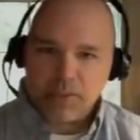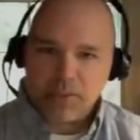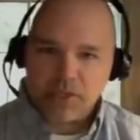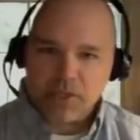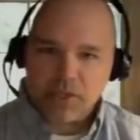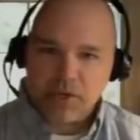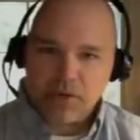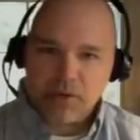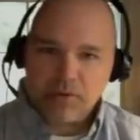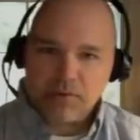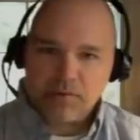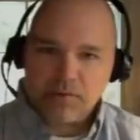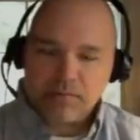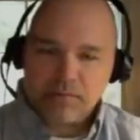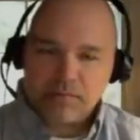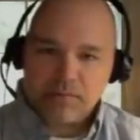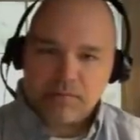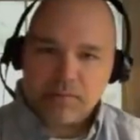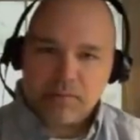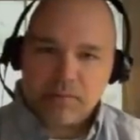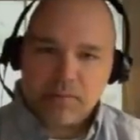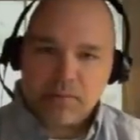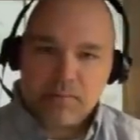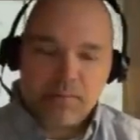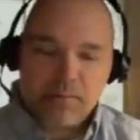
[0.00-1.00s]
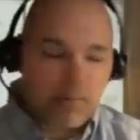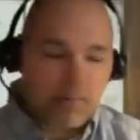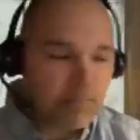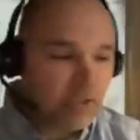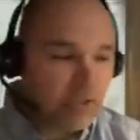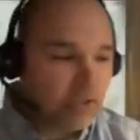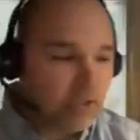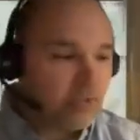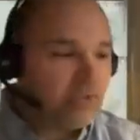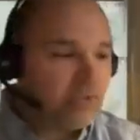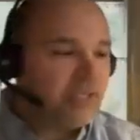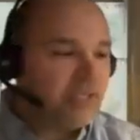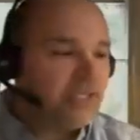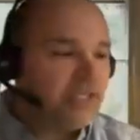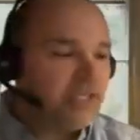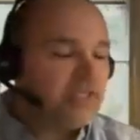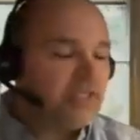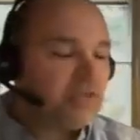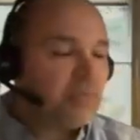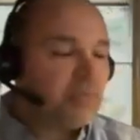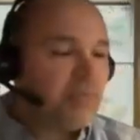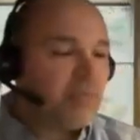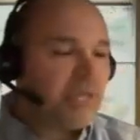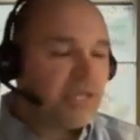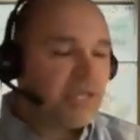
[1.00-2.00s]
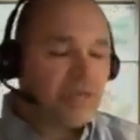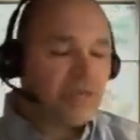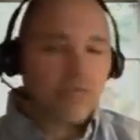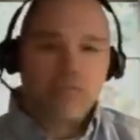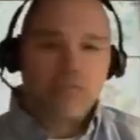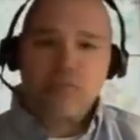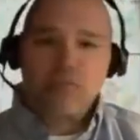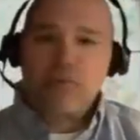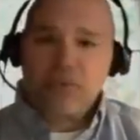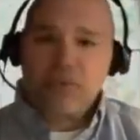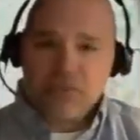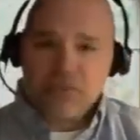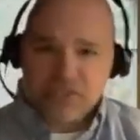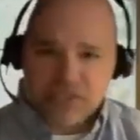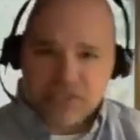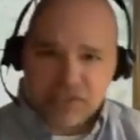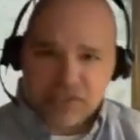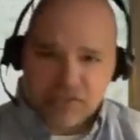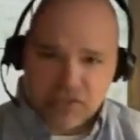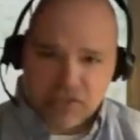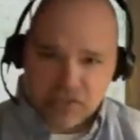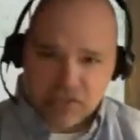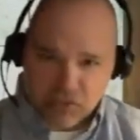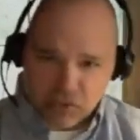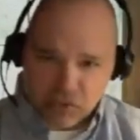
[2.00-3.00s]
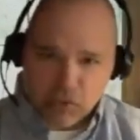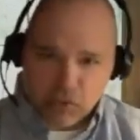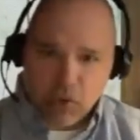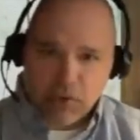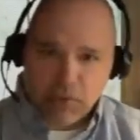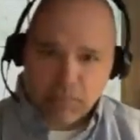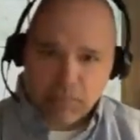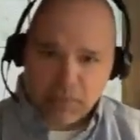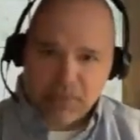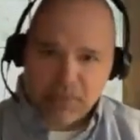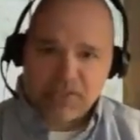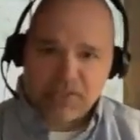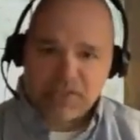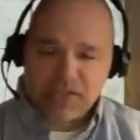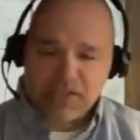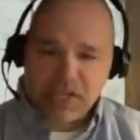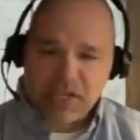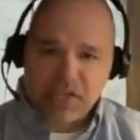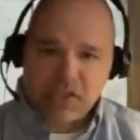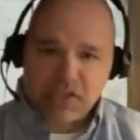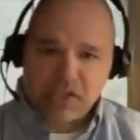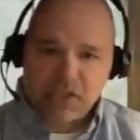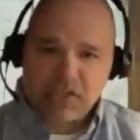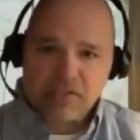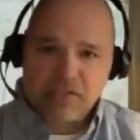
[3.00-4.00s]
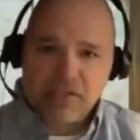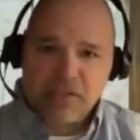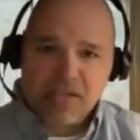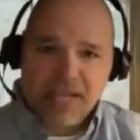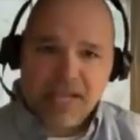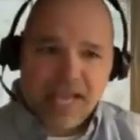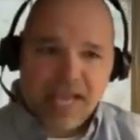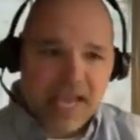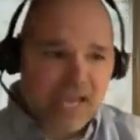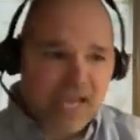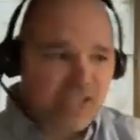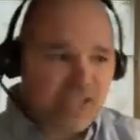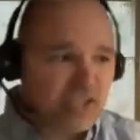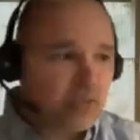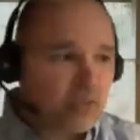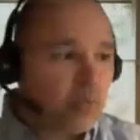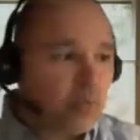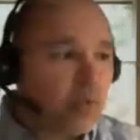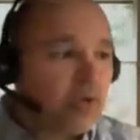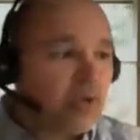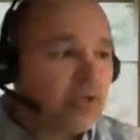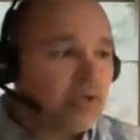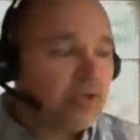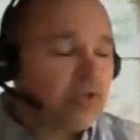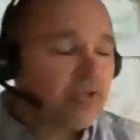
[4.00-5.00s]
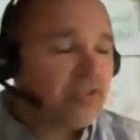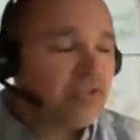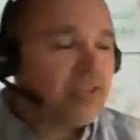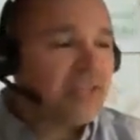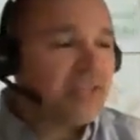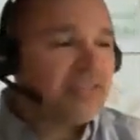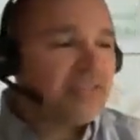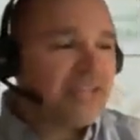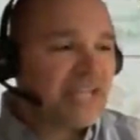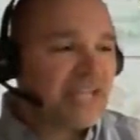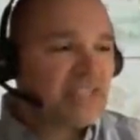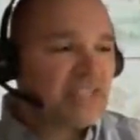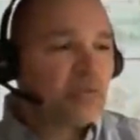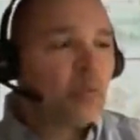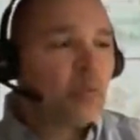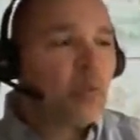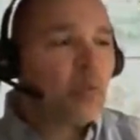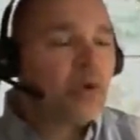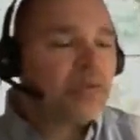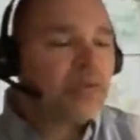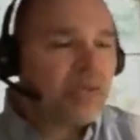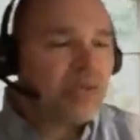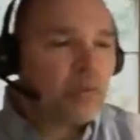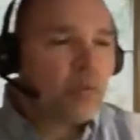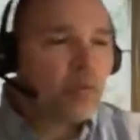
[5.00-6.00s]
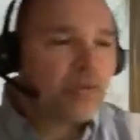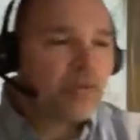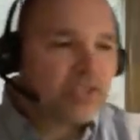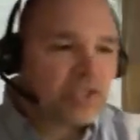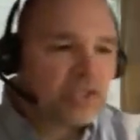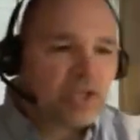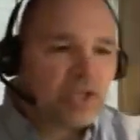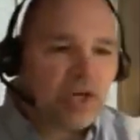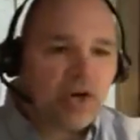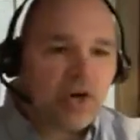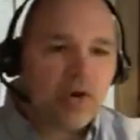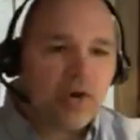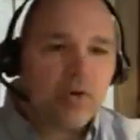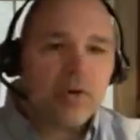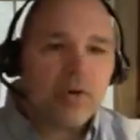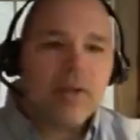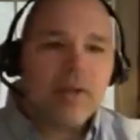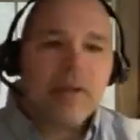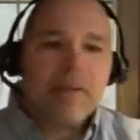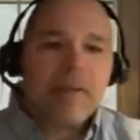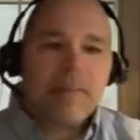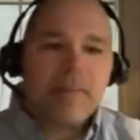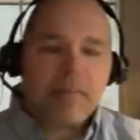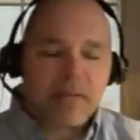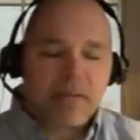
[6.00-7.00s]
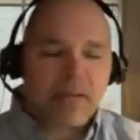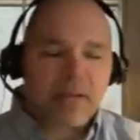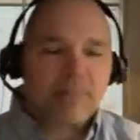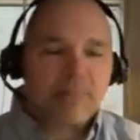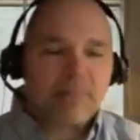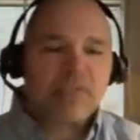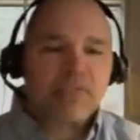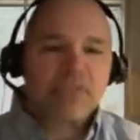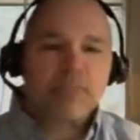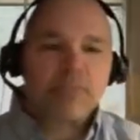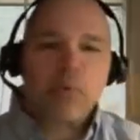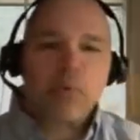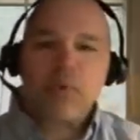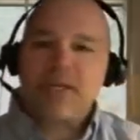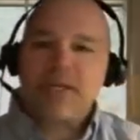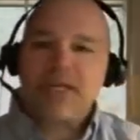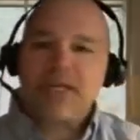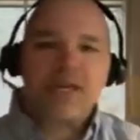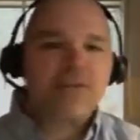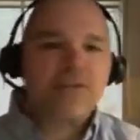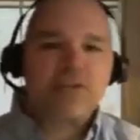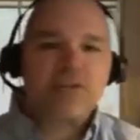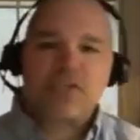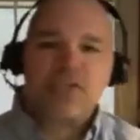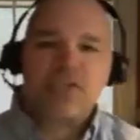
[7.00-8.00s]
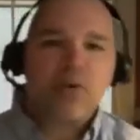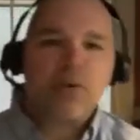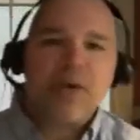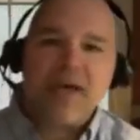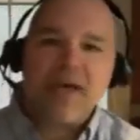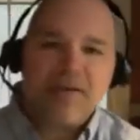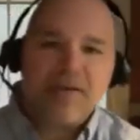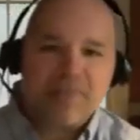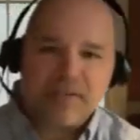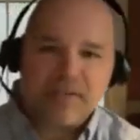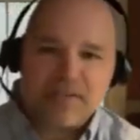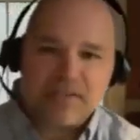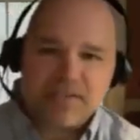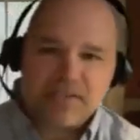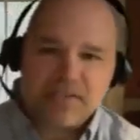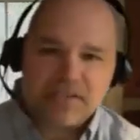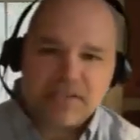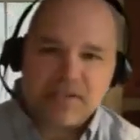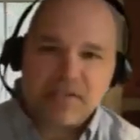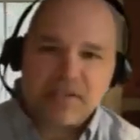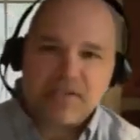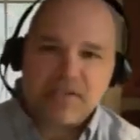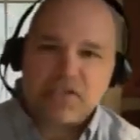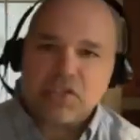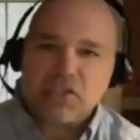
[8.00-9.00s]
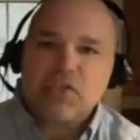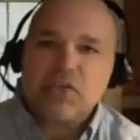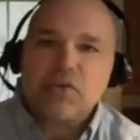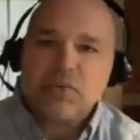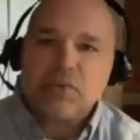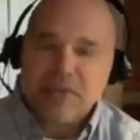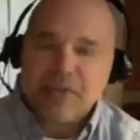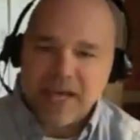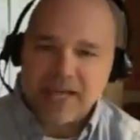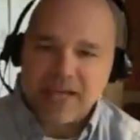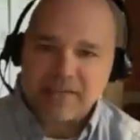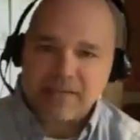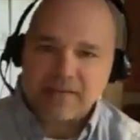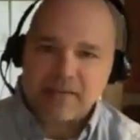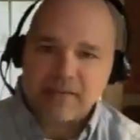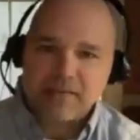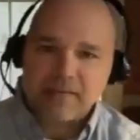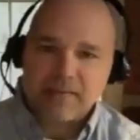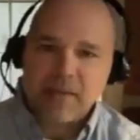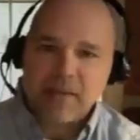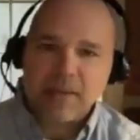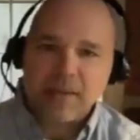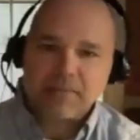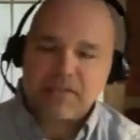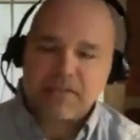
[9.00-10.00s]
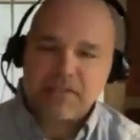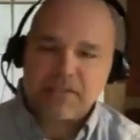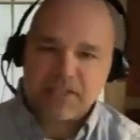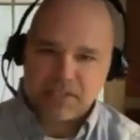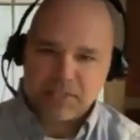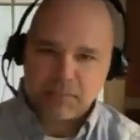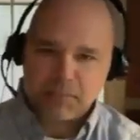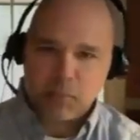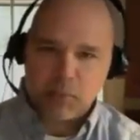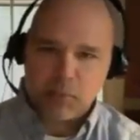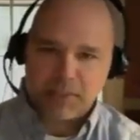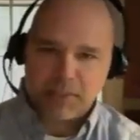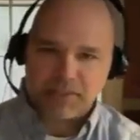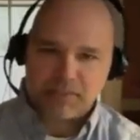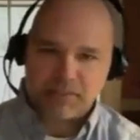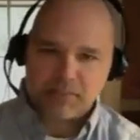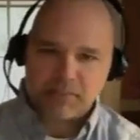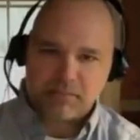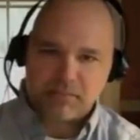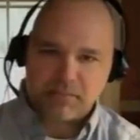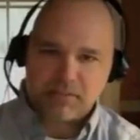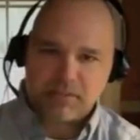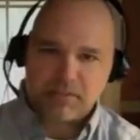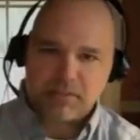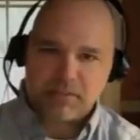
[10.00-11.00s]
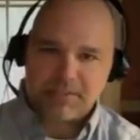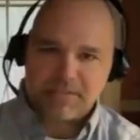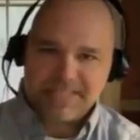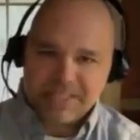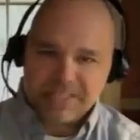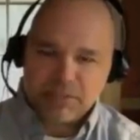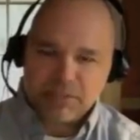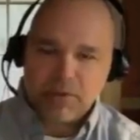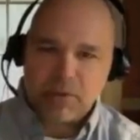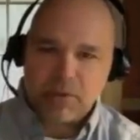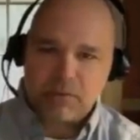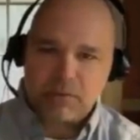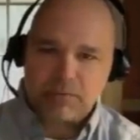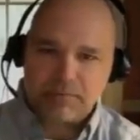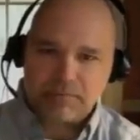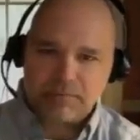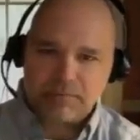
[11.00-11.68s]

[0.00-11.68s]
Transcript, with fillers: to go you need to make a real strong presentation as to where you think that's where they want to go. But I'm just pointing out there's no evidence to that up to this point. Zero.